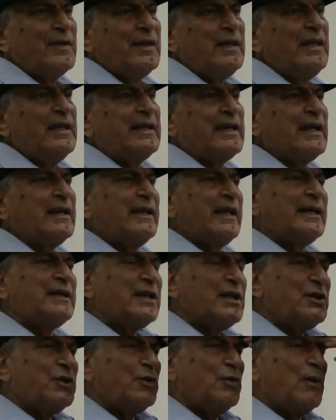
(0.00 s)
he can get
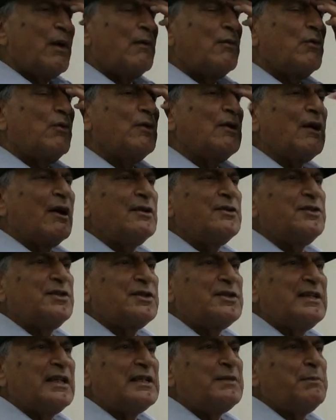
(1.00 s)
into our own
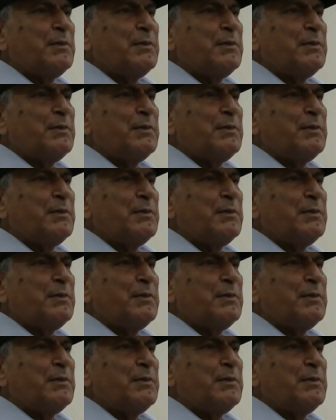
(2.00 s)
consciousness